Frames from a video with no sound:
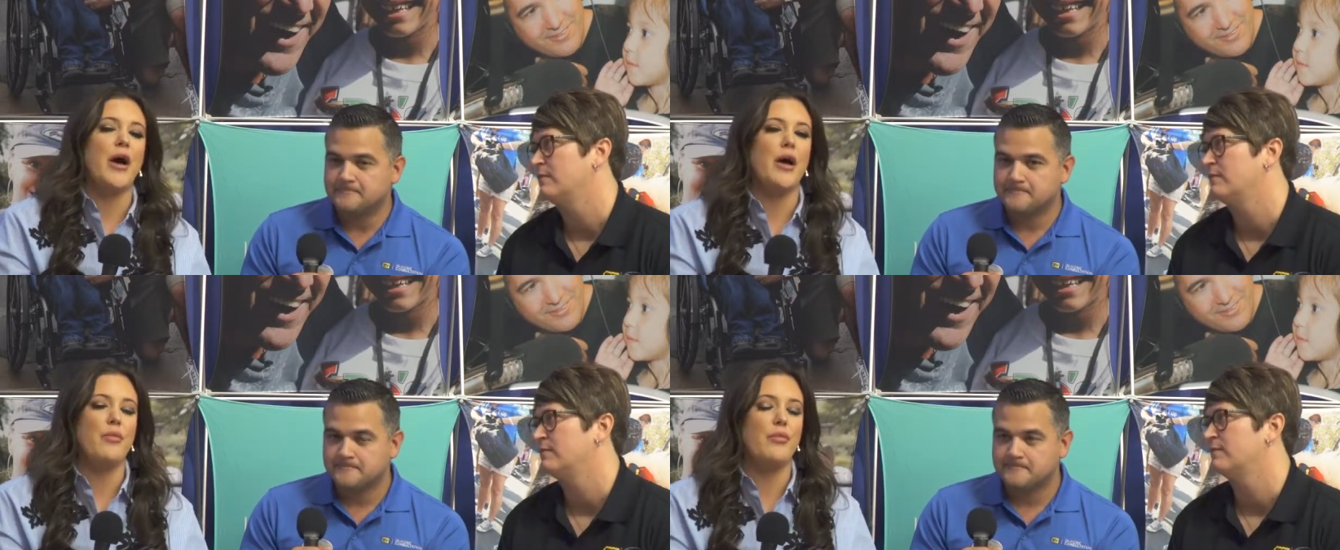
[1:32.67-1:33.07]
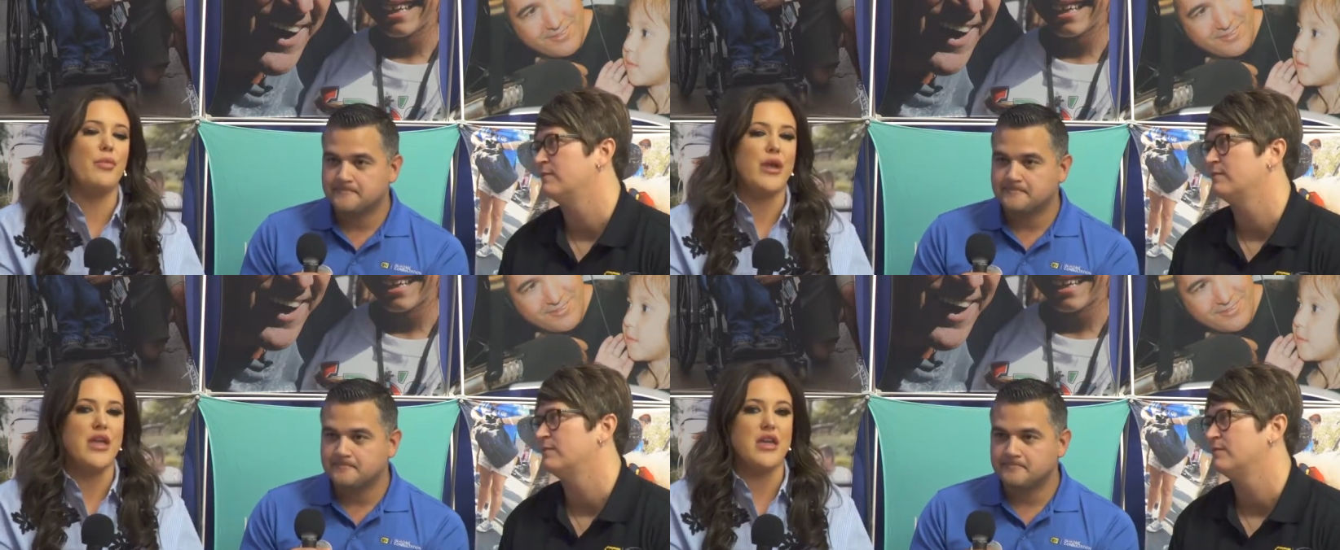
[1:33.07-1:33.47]
Speaker 1: Um,
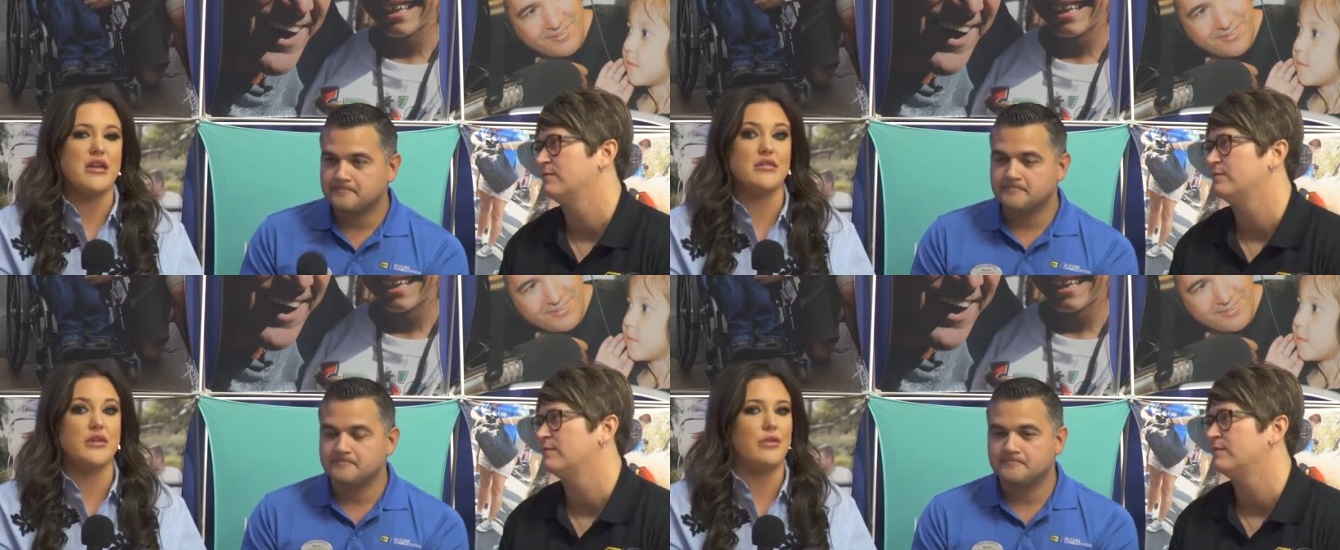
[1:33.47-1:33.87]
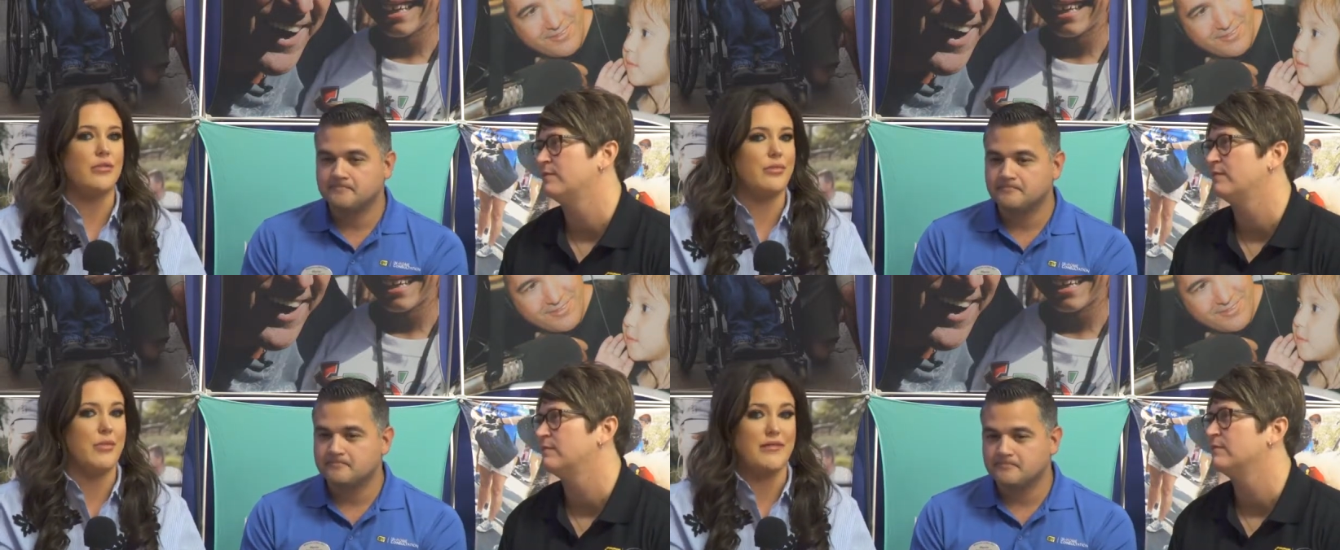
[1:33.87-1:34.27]
we, you know,
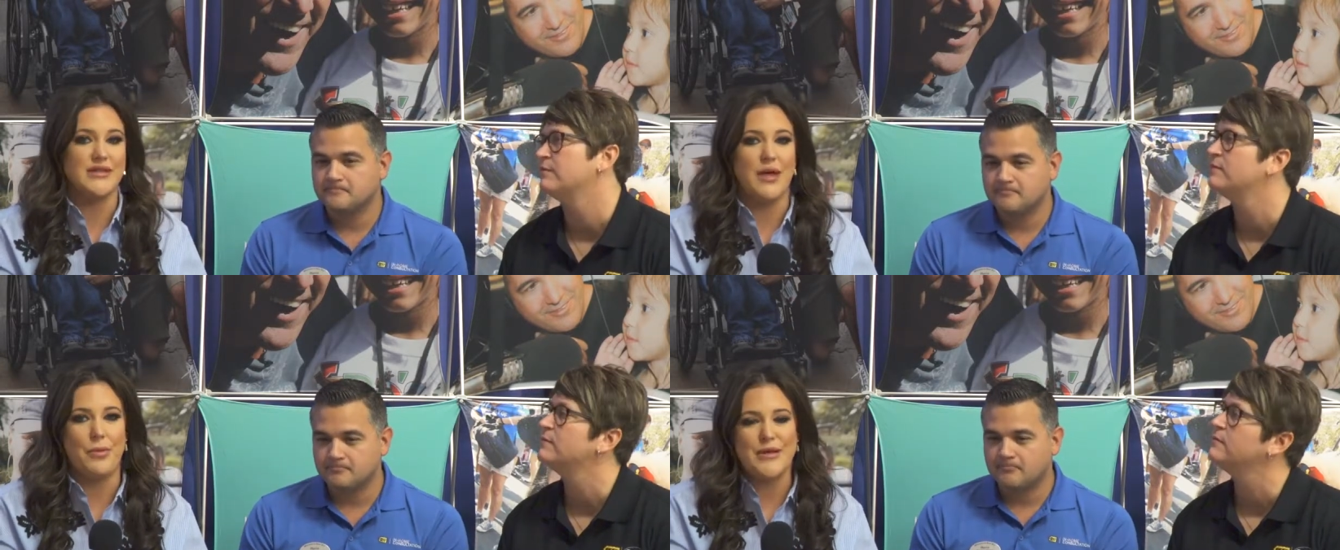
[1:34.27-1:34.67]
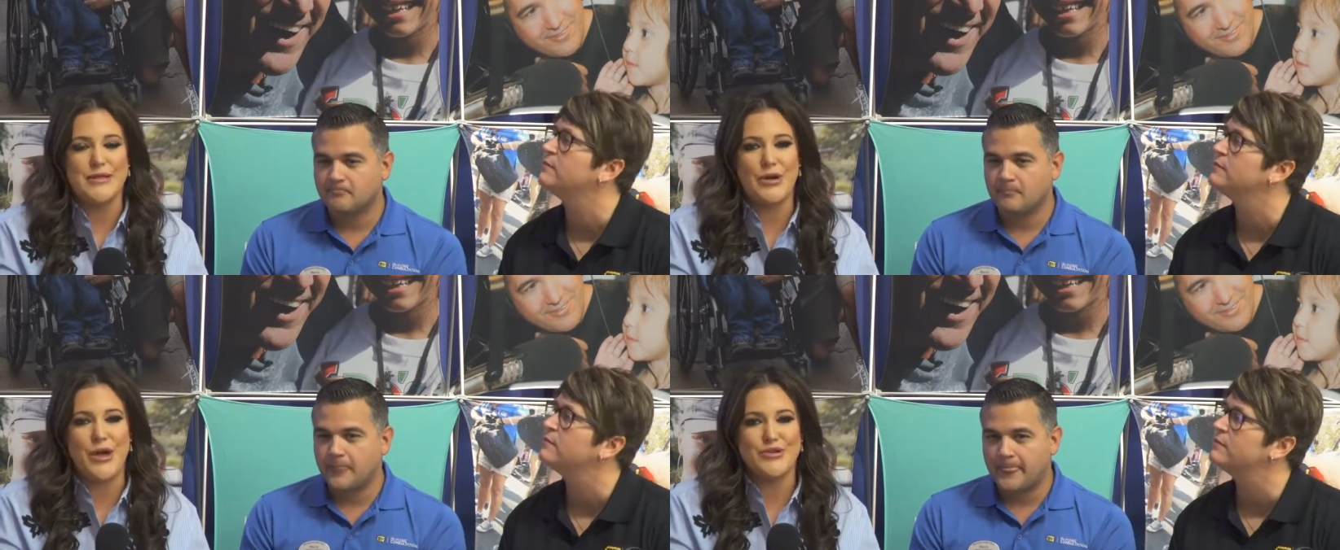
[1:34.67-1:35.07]
we have Southwest
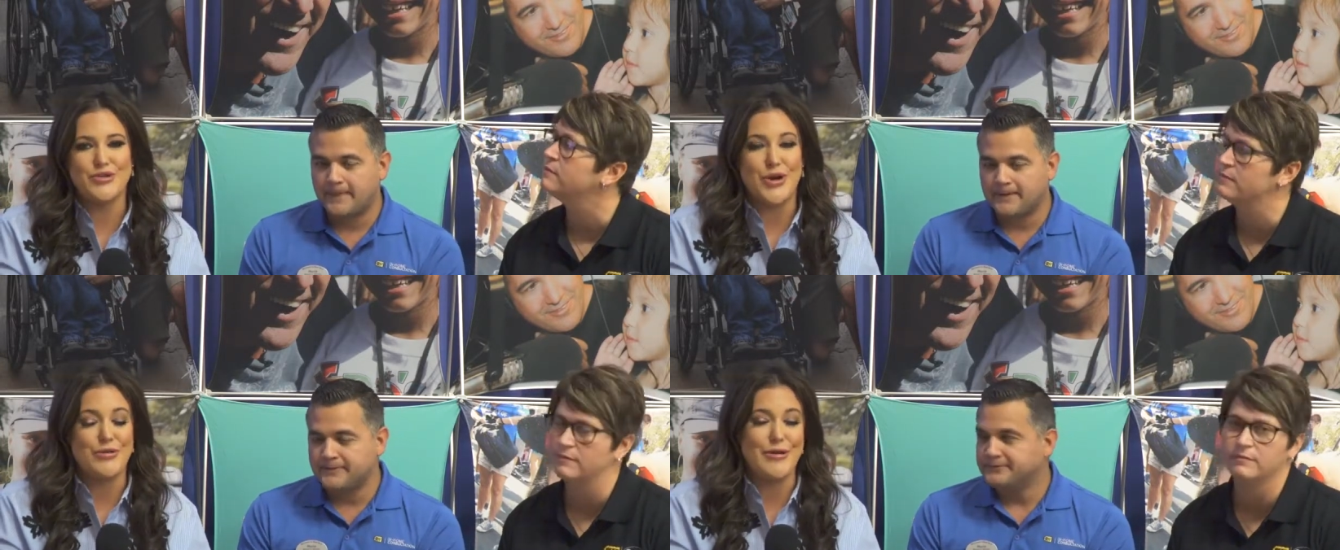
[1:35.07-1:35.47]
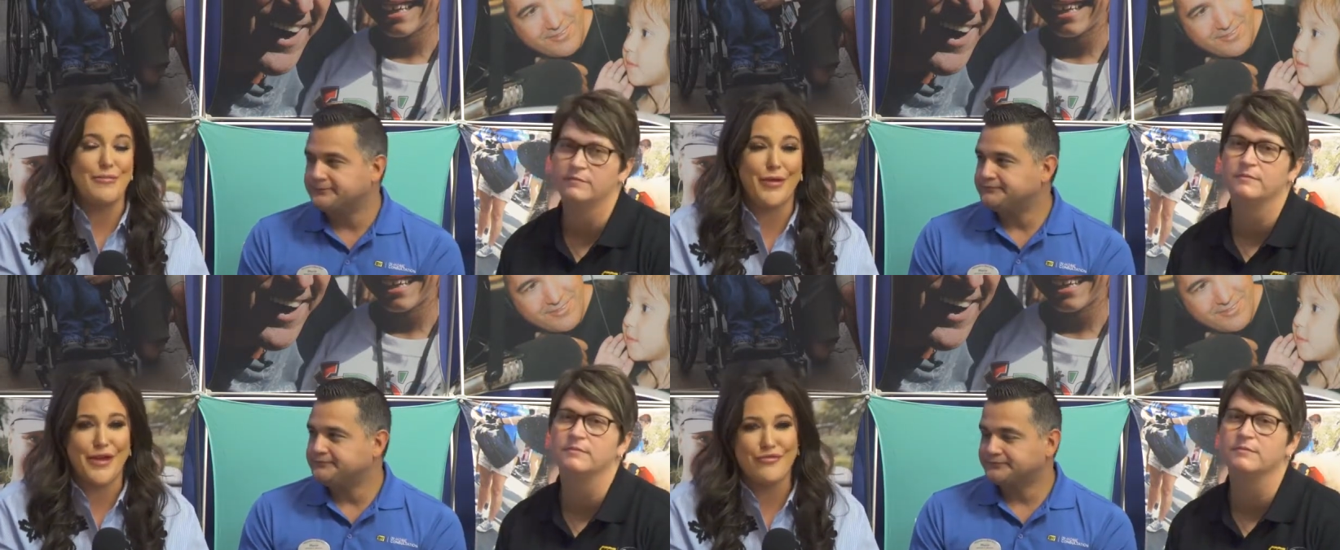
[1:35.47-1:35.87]
Airlines chartering a
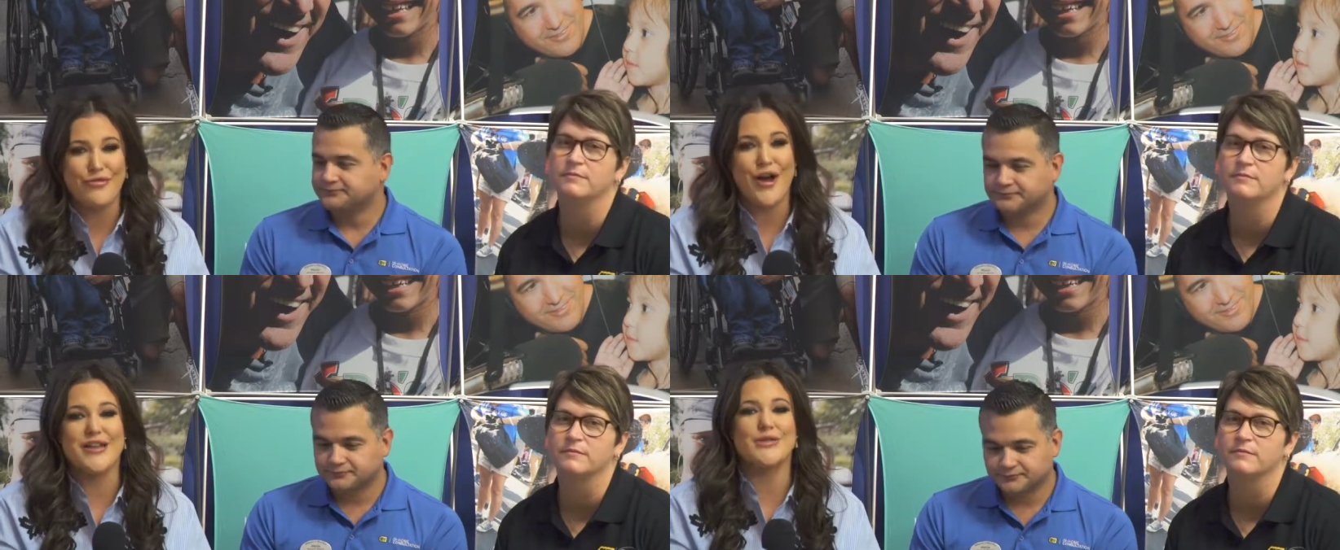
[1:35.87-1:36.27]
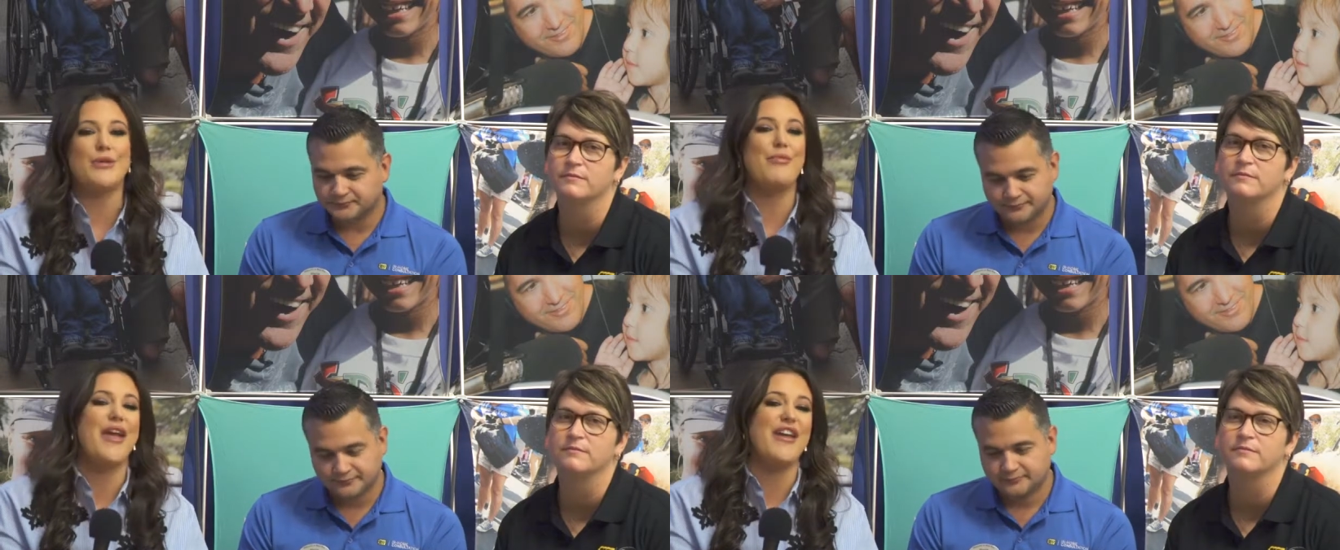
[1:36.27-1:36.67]
plane for us.
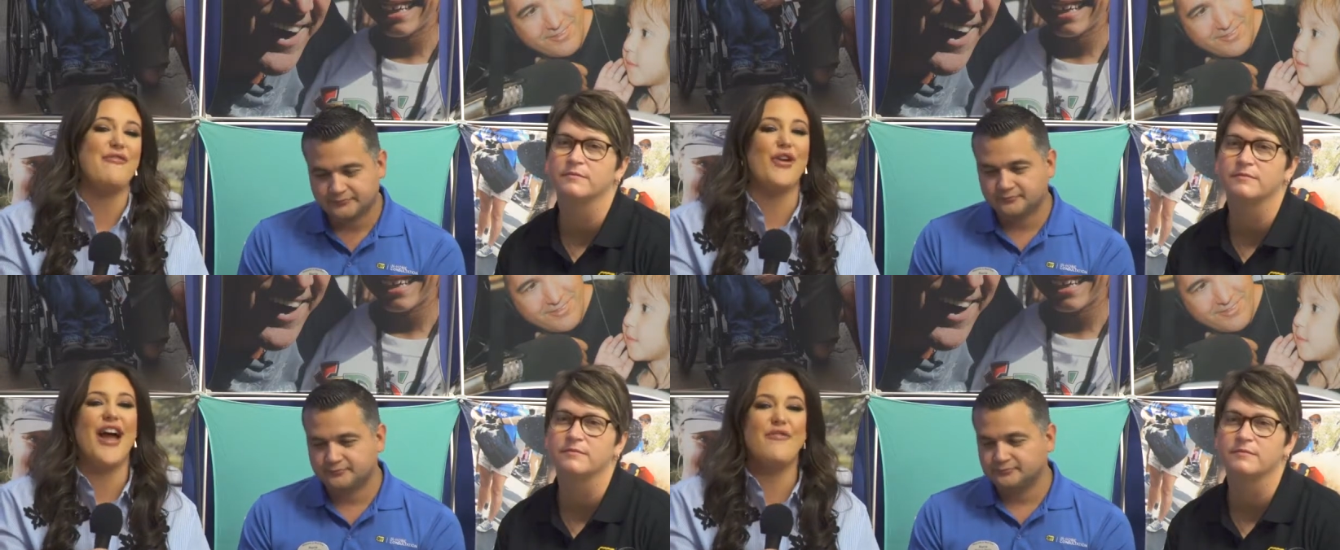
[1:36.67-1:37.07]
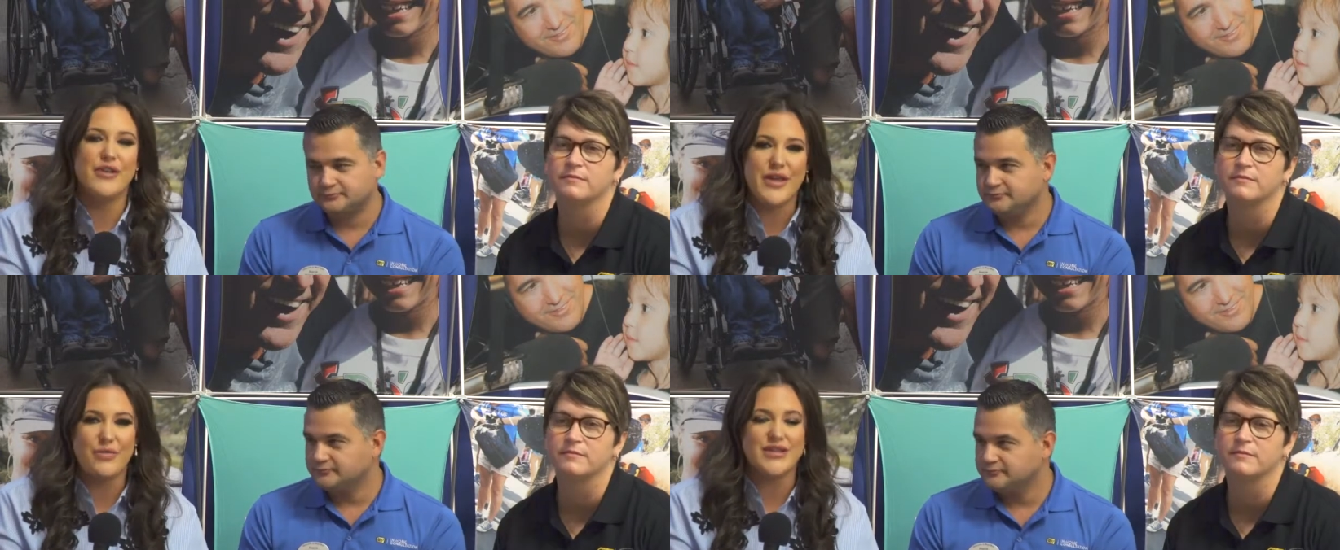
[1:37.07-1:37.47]
We pay for
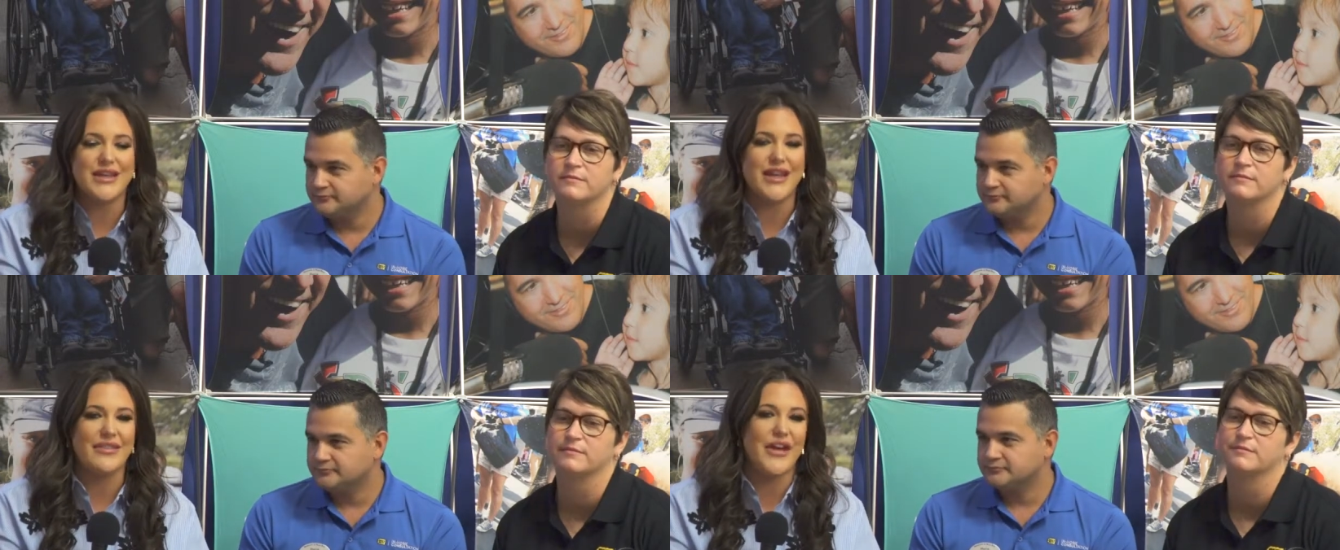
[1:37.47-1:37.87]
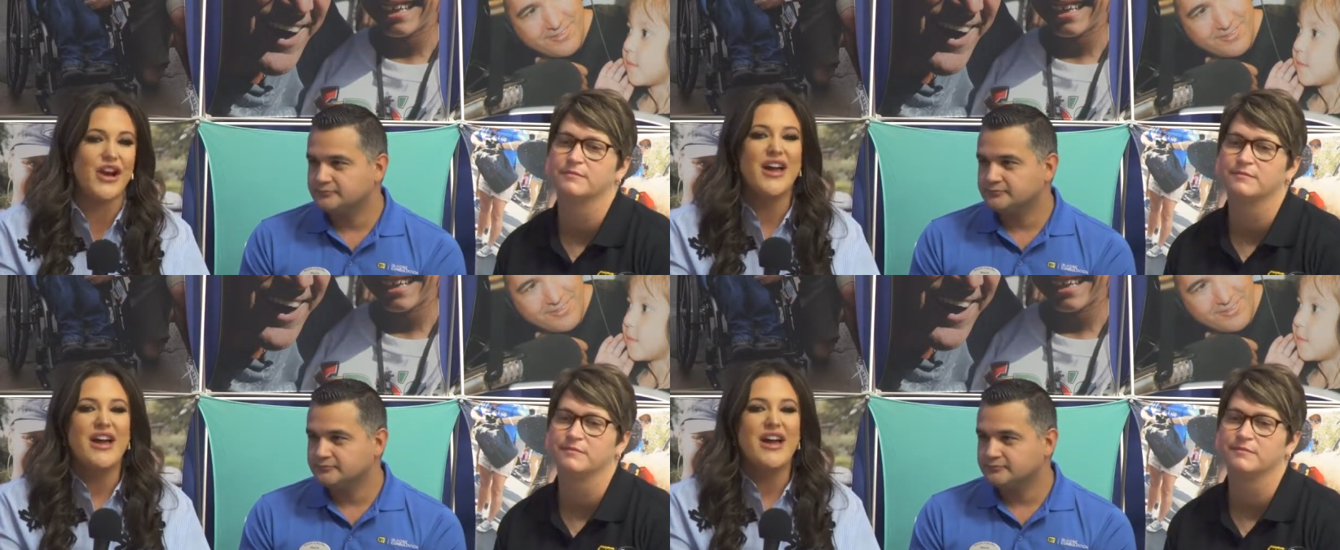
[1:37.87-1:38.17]
everything once they get there.